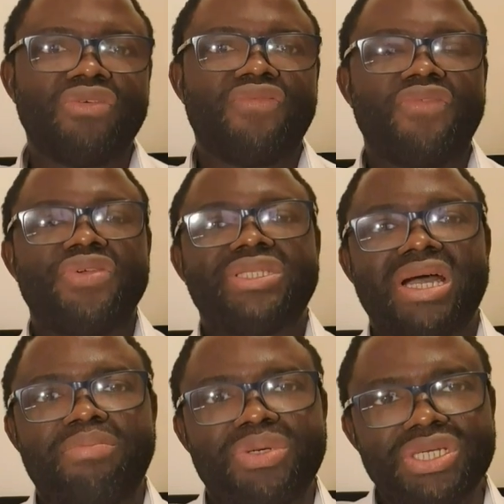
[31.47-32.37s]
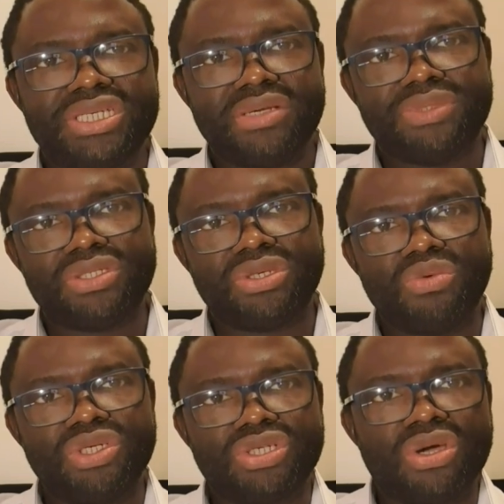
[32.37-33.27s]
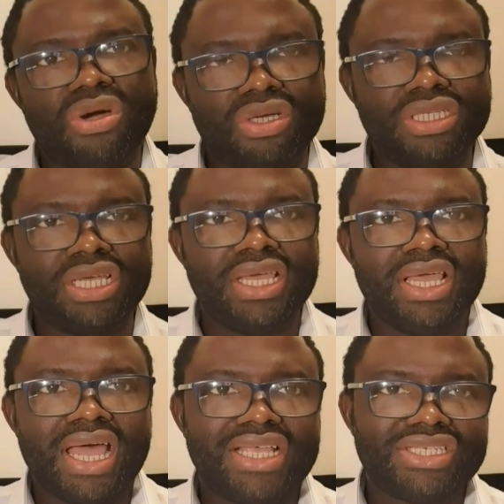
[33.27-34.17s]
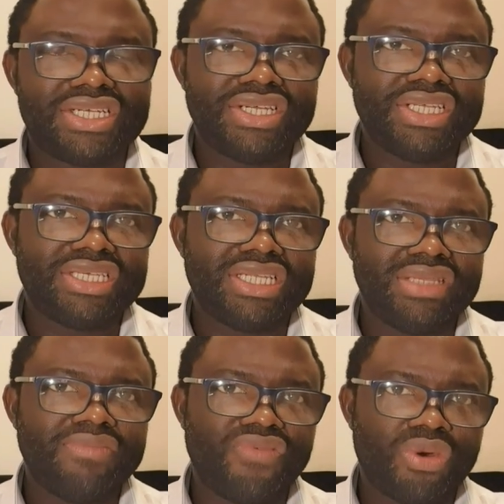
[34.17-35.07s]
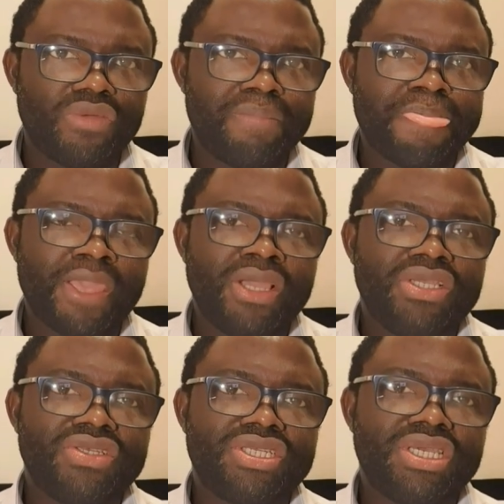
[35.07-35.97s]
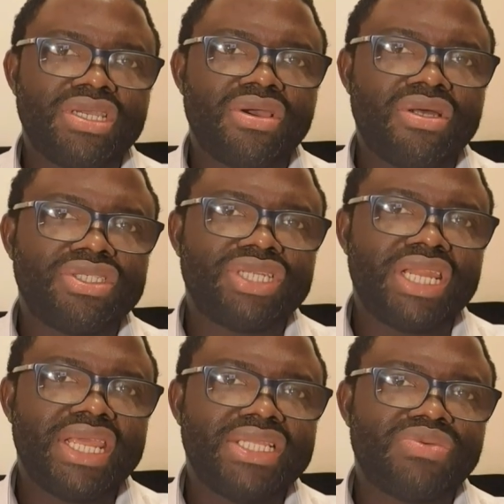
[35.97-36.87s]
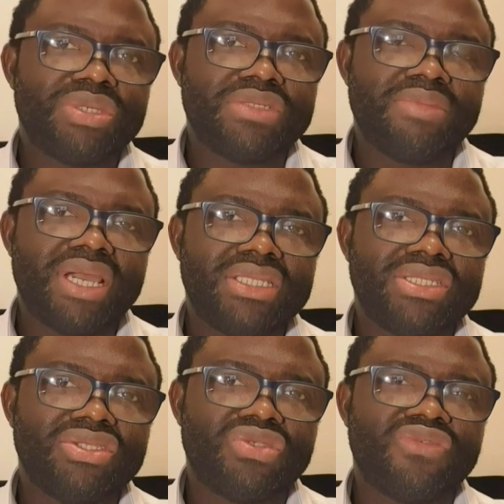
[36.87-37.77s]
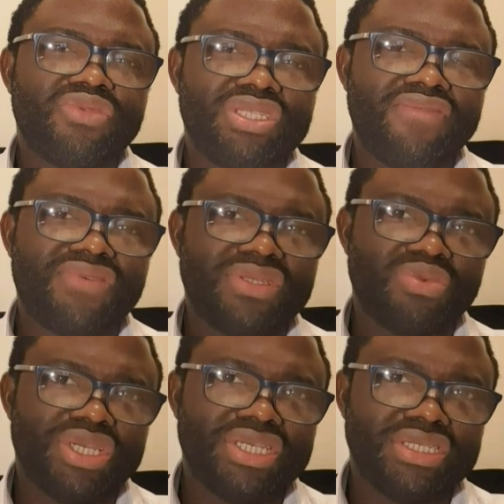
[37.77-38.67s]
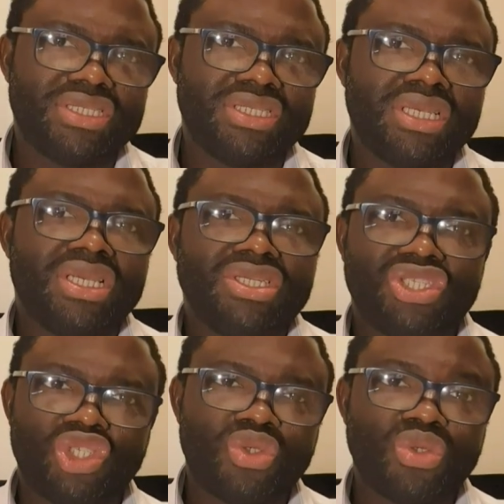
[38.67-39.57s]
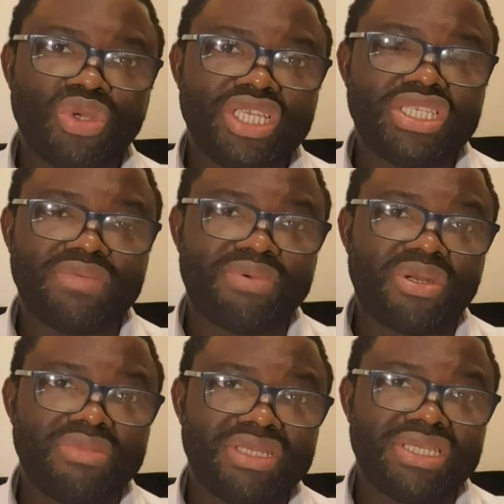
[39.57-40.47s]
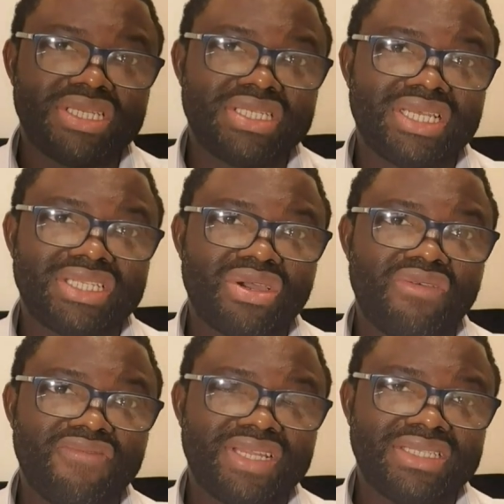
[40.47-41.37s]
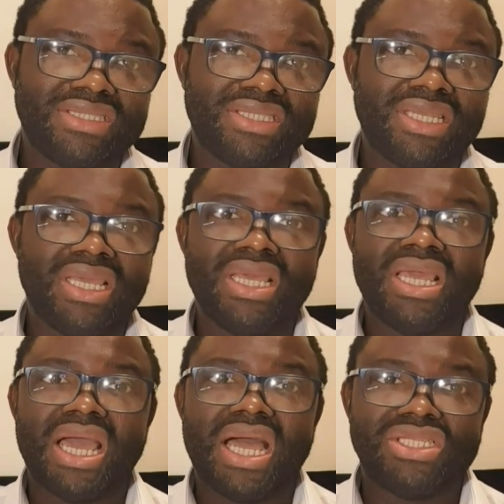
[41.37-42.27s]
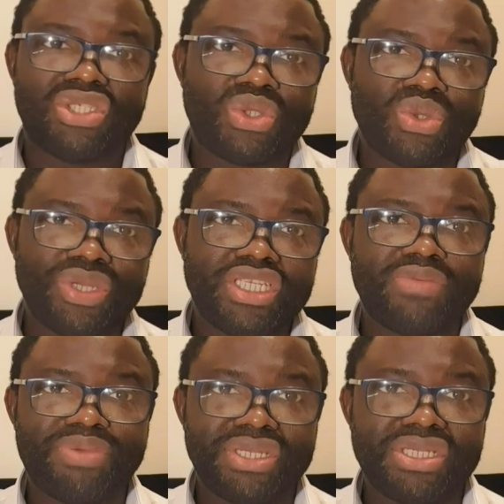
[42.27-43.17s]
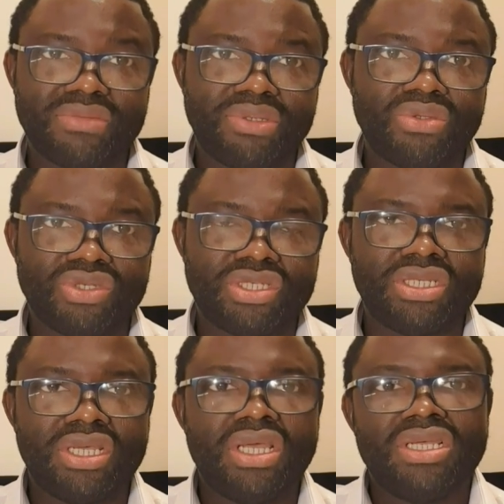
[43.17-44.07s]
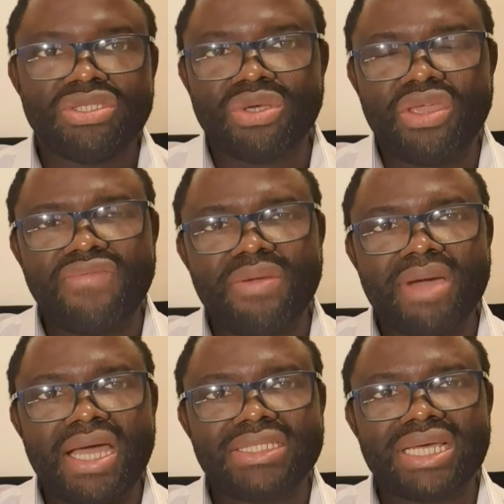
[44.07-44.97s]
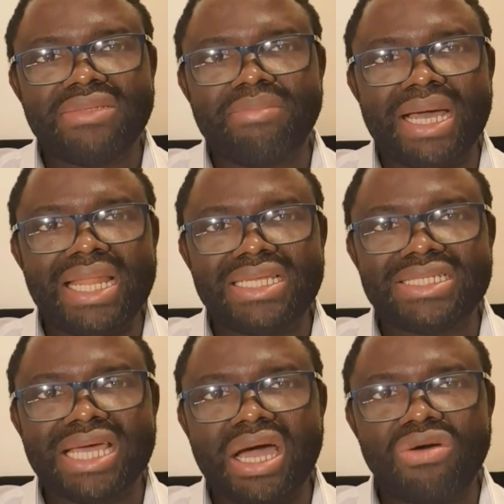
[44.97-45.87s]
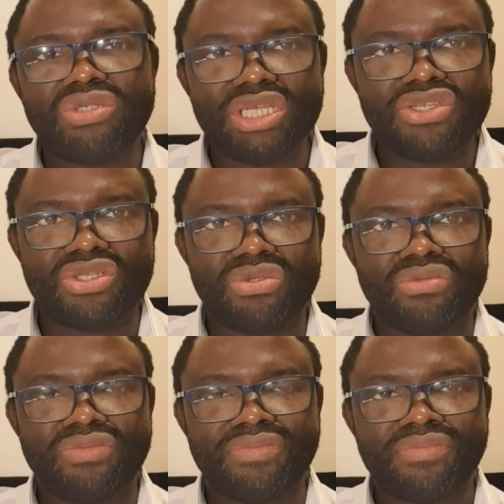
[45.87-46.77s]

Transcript: to fulfill that precept to which God has created him for. You see, God relates with man in two different ways through his promises and covenant, and through his principles. So, if a man can balance how these two,